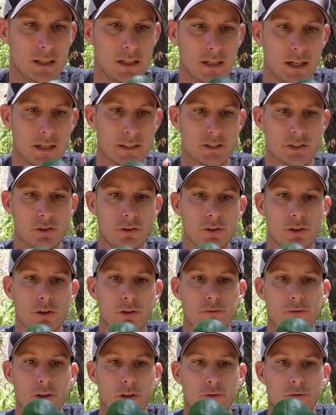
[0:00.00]
I don't know
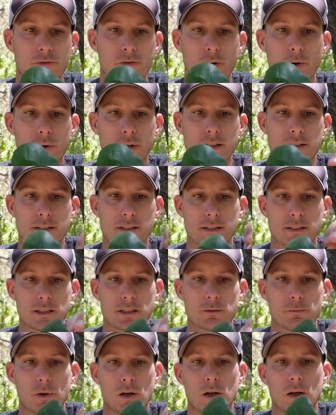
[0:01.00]
if it'll focus this
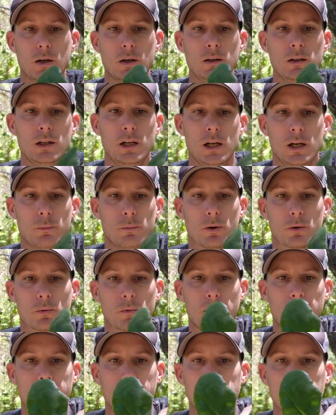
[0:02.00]
small, but
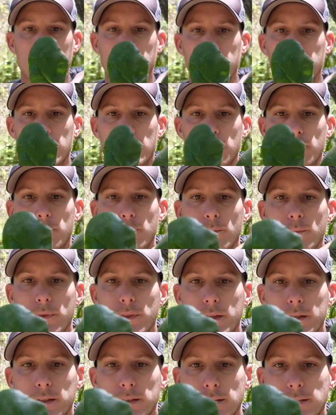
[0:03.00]
right here at
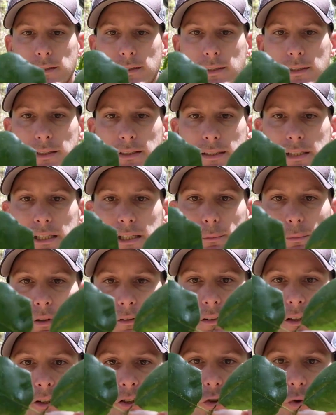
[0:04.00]
the tip
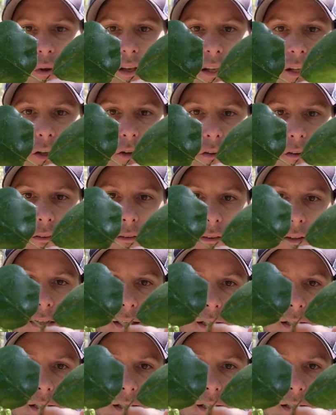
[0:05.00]
of the twig, you can see